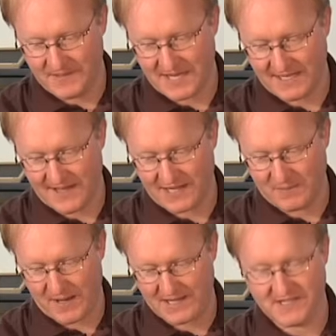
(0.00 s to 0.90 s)
It's got a lot of
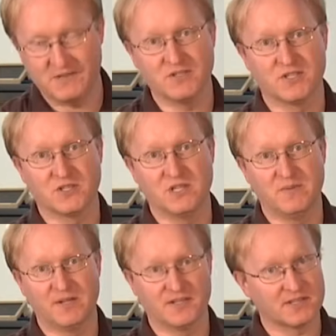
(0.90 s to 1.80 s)
capacity, which is good
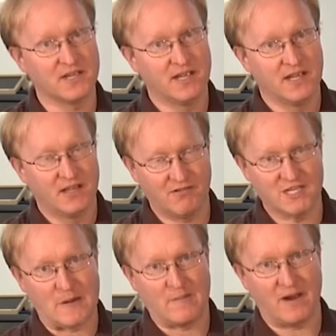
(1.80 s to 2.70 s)
because the
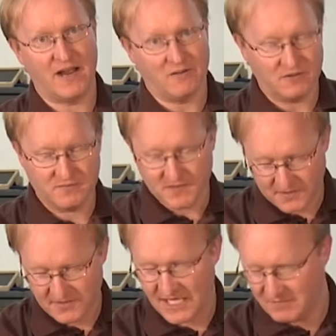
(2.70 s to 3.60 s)
Raspberry Pi, well,
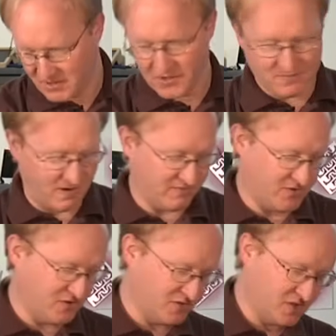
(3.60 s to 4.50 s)
this will take up a good amount of
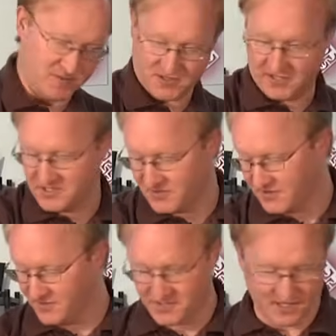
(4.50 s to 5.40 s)
juice, especially
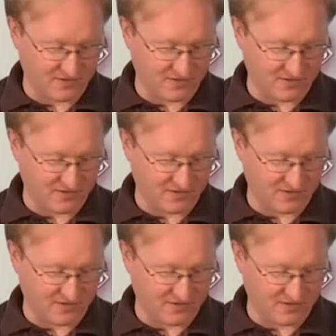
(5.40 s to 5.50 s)
considering there's an